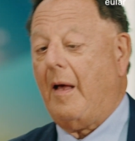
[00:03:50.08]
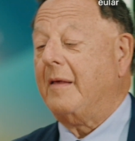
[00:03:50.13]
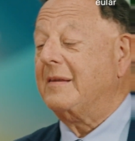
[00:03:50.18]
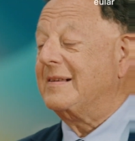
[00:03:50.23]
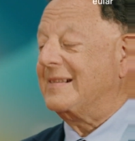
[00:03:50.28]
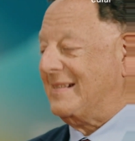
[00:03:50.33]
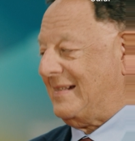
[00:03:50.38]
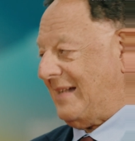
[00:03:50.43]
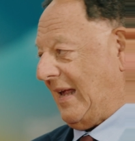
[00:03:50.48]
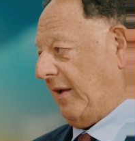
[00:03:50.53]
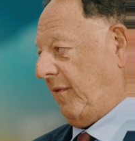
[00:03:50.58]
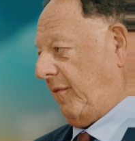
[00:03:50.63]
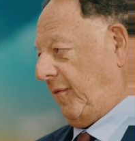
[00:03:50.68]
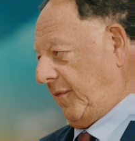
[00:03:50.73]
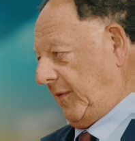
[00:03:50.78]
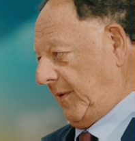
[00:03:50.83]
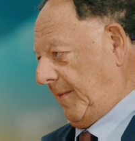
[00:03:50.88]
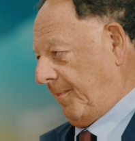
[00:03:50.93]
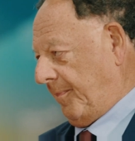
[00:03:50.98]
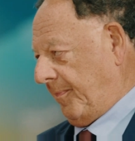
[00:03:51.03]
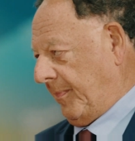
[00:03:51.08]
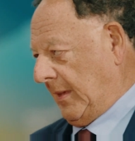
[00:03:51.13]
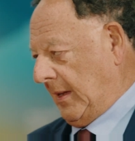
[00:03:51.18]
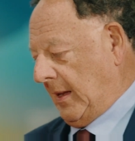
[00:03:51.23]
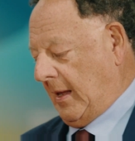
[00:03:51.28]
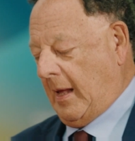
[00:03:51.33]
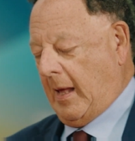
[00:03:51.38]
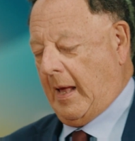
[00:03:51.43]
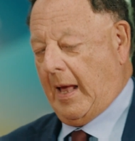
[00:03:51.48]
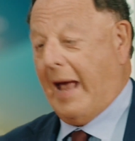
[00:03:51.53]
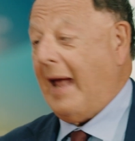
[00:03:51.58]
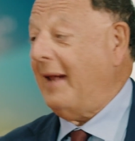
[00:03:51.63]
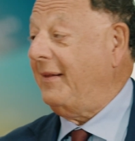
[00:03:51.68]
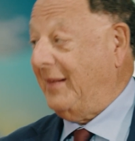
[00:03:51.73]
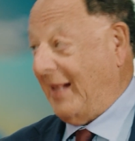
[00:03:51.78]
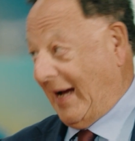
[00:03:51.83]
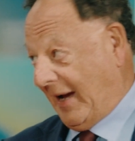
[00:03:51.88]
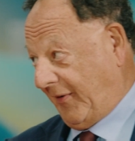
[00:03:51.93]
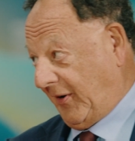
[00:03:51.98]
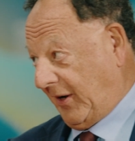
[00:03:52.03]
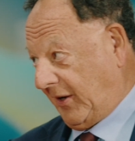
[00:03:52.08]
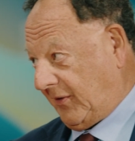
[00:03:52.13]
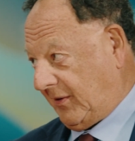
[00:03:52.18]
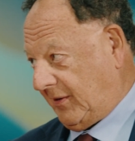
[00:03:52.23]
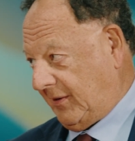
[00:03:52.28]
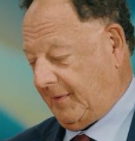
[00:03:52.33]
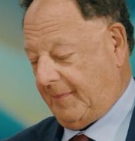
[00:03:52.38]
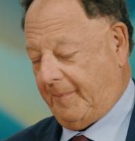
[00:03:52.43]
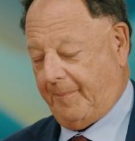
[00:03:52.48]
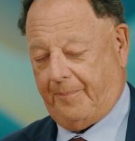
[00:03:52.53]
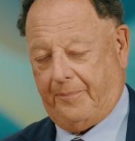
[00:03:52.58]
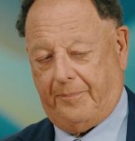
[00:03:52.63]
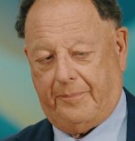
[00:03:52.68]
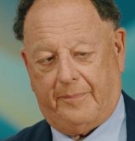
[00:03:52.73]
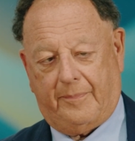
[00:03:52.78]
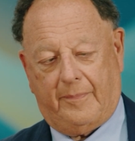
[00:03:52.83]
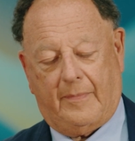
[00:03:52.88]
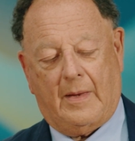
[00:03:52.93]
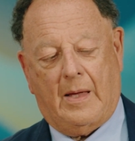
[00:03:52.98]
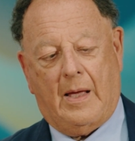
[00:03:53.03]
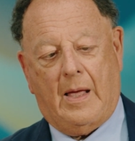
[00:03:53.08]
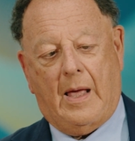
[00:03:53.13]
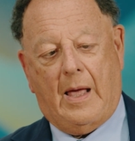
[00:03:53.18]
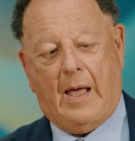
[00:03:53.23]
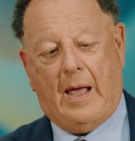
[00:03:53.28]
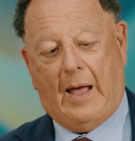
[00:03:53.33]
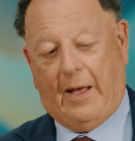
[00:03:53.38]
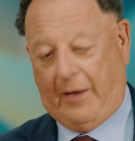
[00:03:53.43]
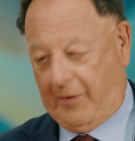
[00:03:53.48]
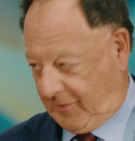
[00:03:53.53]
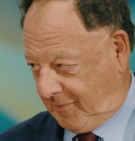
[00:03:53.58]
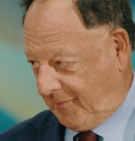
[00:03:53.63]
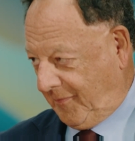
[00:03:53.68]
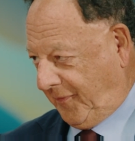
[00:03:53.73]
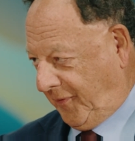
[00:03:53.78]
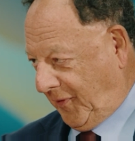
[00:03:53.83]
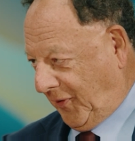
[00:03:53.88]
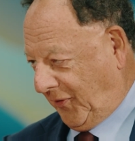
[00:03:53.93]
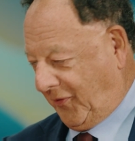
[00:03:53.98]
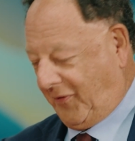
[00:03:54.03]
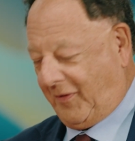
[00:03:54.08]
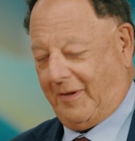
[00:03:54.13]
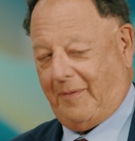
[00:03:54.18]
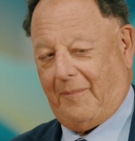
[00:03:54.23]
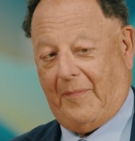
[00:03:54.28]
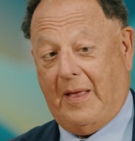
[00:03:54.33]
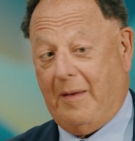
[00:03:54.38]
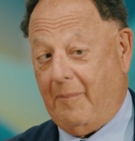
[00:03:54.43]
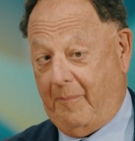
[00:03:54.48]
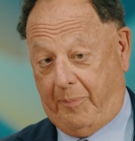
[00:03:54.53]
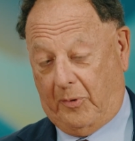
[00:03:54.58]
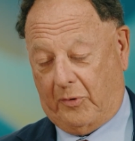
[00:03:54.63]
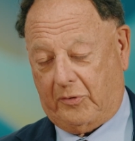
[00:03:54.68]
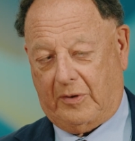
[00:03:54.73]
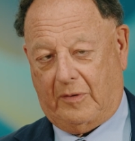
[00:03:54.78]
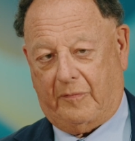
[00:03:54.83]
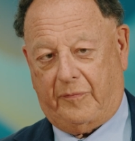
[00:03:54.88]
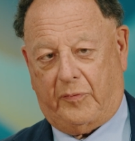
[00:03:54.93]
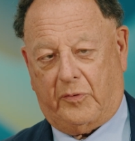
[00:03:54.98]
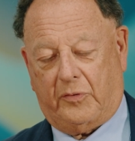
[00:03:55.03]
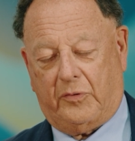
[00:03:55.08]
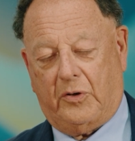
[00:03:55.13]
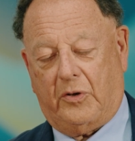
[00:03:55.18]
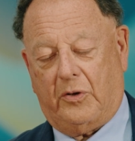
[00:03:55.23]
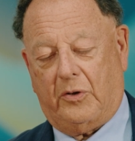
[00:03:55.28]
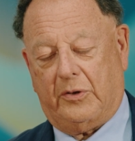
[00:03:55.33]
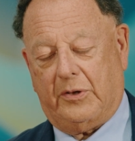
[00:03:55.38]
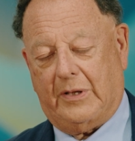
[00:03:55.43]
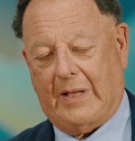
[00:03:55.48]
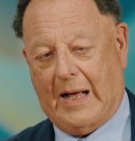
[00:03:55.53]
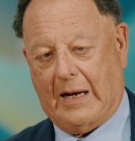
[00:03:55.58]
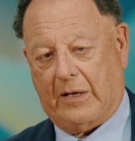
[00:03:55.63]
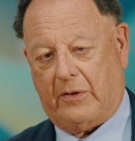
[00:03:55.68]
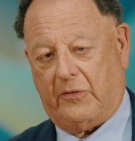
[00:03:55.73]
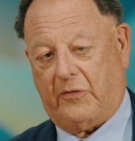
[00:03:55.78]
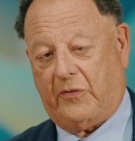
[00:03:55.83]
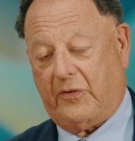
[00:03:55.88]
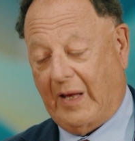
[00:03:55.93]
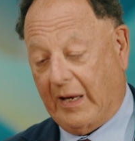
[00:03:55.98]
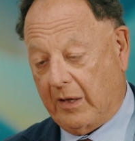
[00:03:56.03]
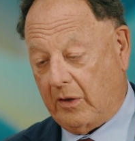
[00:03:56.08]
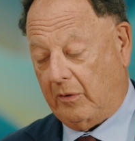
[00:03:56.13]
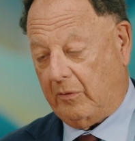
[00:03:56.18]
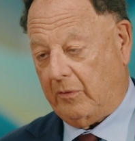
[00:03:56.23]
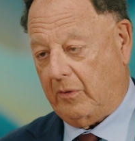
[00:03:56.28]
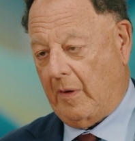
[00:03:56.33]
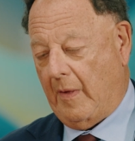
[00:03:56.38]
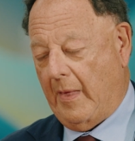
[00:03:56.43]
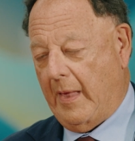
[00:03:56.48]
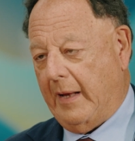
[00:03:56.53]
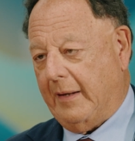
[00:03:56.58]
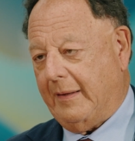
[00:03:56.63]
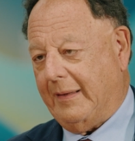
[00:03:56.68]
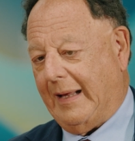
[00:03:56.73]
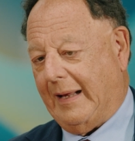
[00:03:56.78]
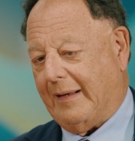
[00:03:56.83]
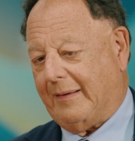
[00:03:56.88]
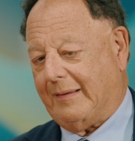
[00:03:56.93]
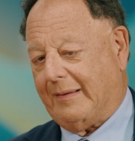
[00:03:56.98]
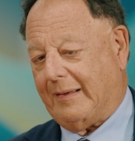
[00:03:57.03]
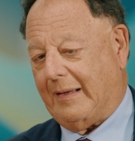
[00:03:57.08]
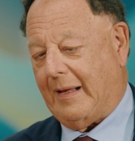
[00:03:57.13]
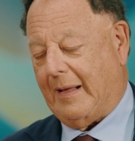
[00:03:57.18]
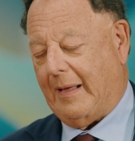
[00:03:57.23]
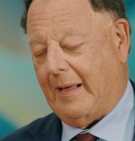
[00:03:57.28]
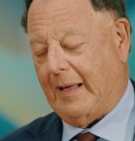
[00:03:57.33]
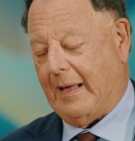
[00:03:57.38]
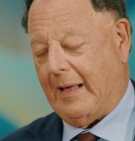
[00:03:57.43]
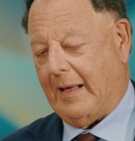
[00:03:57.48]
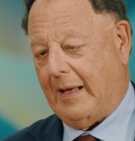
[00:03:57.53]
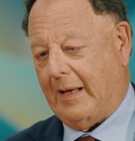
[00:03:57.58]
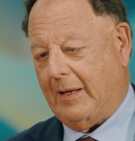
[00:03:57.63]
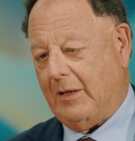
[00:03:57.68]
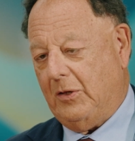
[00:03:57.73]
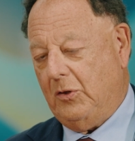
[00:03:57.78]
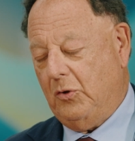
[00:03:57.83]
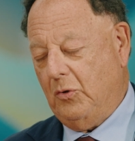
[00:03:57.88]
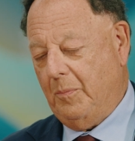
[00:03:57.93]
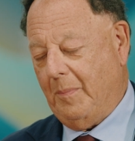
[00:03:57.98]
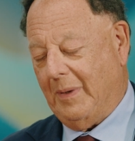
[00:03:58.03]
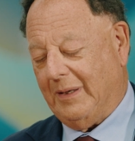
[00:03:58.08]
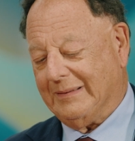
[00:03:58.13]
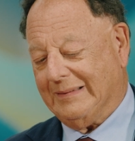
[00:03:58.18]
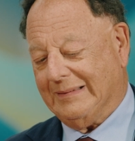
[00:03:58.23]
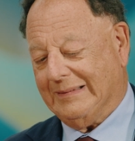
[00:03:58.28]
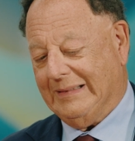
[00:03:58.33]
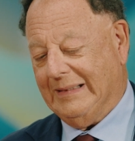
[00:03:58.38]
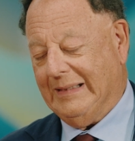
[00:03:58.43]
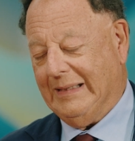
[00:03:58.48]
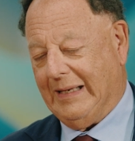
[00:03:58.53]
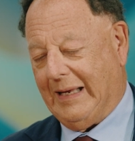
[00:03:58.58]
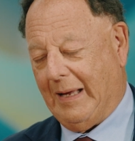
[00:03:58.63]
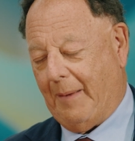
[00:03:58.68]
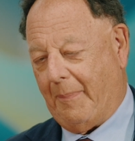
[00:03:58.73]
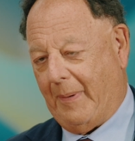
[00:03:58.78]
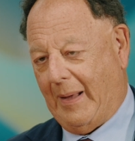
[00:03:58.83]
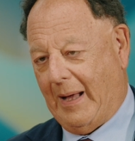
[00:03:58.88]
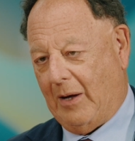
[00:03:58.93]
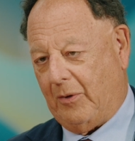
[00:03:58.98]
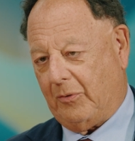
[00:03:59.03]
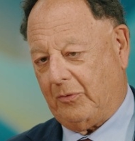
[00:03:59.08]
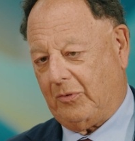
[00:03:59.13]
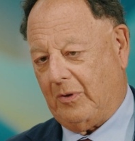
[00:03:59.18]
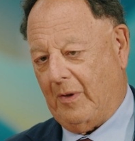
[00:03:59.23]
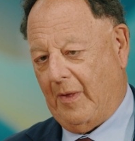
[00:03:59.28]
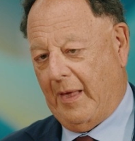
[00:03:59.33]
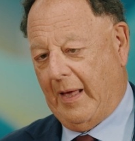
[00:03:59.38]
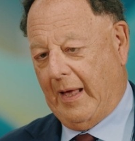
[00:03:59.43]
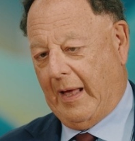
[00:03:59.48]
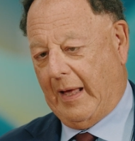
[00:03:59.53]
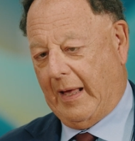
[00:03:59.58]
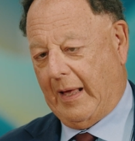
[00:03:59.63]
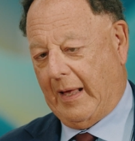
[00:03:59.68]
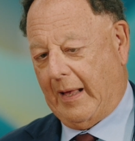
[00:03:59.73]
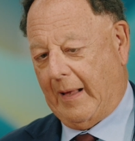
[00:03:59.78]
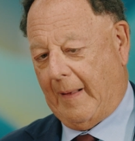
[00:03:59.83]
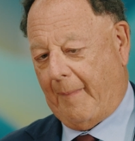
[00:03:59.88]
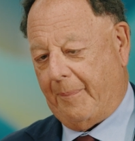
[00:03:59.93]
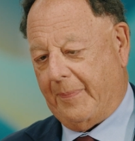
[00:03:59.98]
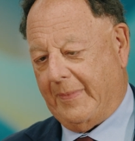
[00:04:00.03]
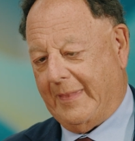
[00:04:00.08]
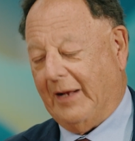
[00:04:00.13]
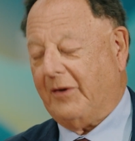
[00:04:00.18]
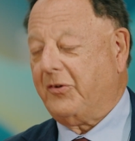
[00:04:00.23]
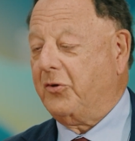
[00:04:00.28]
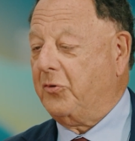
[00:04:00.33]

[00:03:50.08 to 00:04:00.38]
safe and direct first, important for the early diagnosis. Second, that uh, uh, you must think about uh, that